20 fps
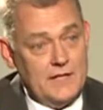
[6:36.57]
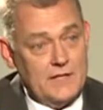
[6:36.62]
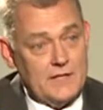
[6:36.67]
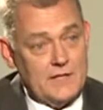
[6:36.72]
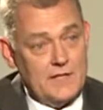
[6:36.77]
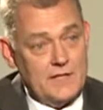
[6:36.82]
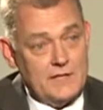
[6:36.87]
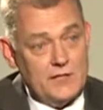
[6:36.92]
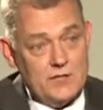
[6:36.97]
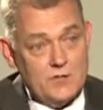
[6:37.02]

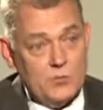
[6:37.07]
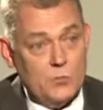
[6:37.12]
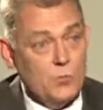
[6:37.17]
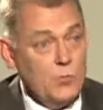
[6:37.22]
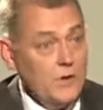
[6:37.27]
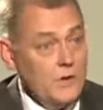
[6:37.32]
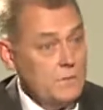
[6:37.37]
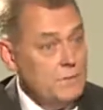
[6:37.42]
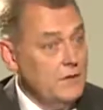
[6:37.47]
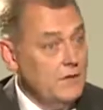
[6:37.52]
it's not just
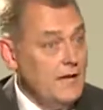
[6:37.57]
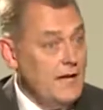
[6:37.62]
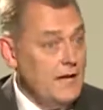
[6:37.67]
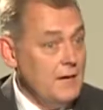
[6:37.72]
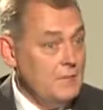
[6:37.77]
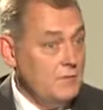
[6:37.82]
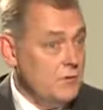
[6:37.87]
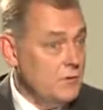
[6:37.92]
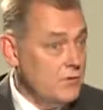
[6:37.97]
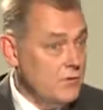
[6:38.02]
one
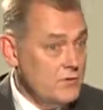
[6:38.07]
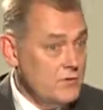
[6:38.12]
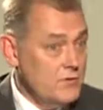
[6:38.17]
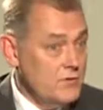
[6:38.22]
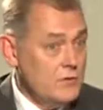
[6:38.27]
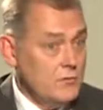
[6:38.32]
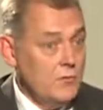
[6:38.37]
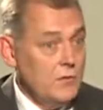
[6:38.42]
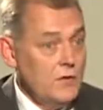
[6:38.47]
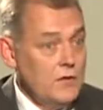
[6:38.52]
plant
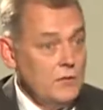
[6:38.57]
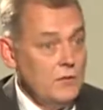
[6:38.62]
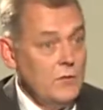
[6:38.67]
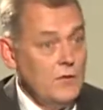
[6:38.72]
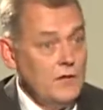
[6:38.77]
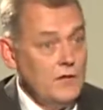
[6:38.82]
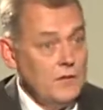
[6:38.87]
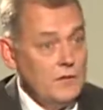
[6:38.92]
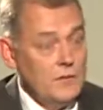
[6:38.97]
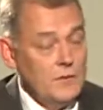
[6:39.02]
produces one
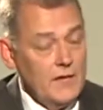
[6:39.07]
oil.